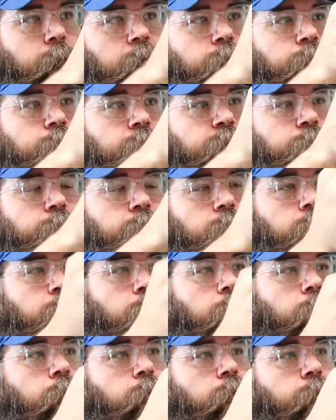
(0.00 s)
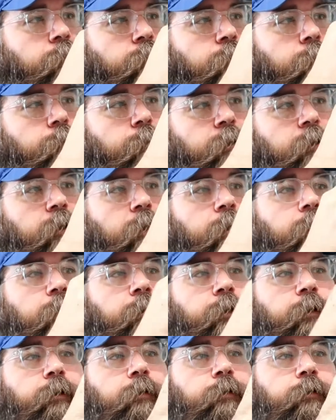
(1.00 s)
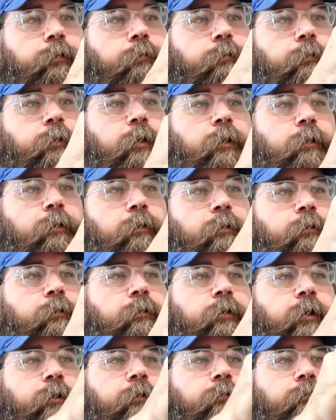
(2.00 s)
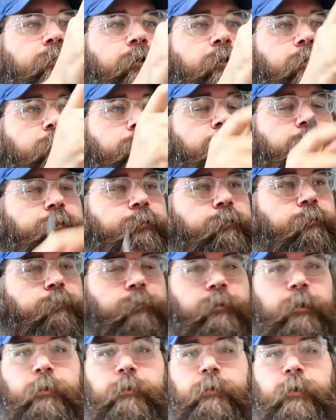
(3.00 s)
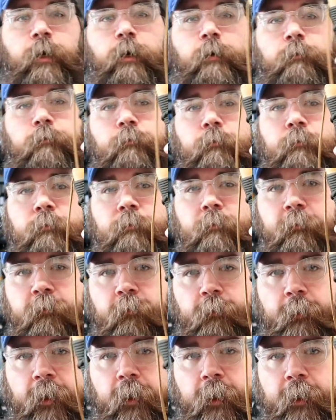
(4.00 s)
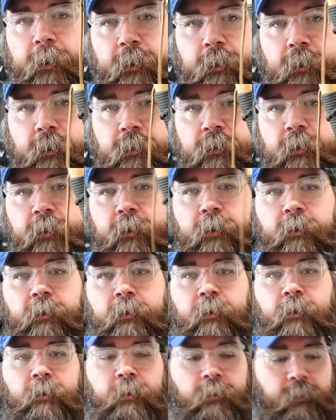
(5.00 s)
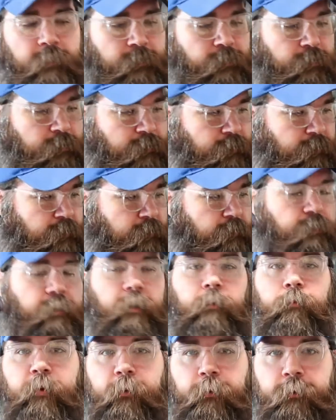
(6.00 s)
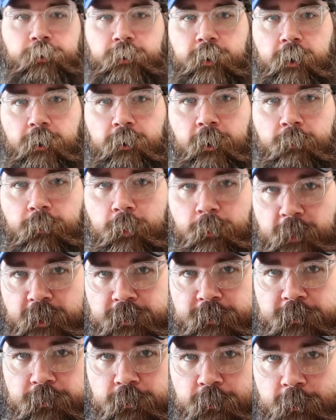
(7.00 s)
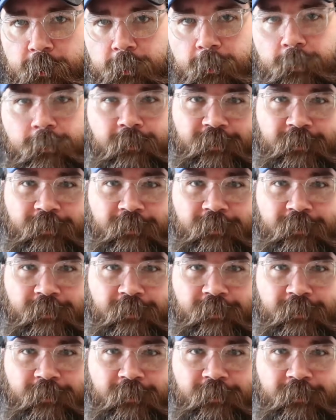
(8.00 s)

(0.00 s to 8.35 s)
re-drill a hole or something like that, and then do like 3 little mushrooms on top for my hiking stick, to let people know I'm a mushroomer.